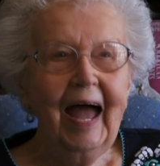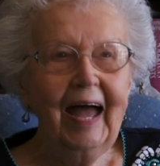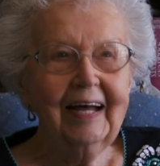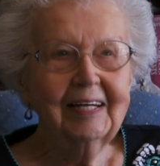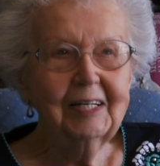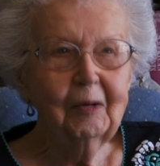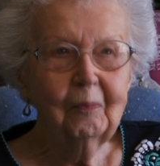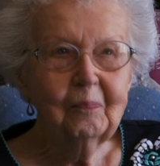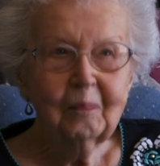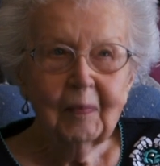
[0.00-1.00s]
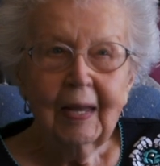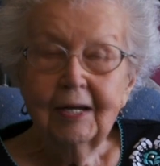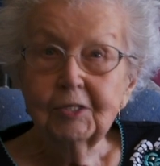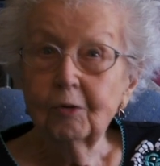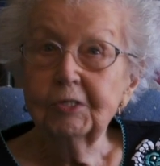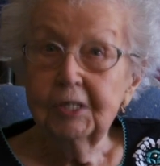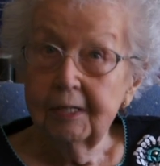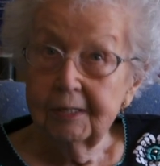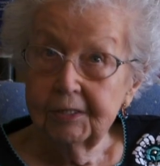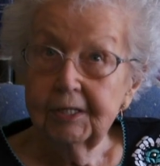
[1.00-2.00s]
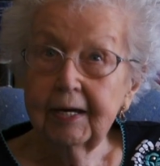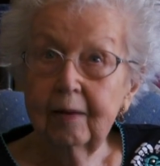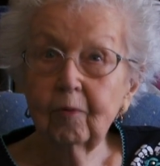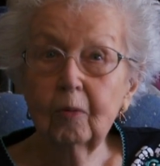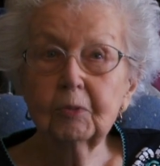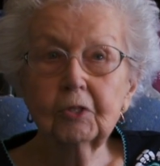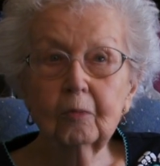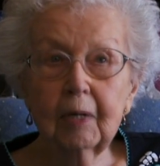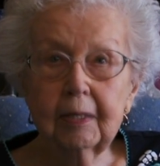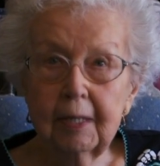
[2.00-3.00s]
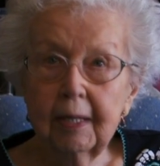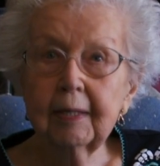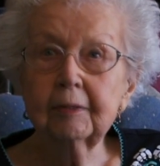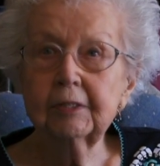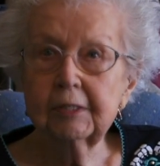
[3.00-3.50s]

And um, so she, she came home to my dad.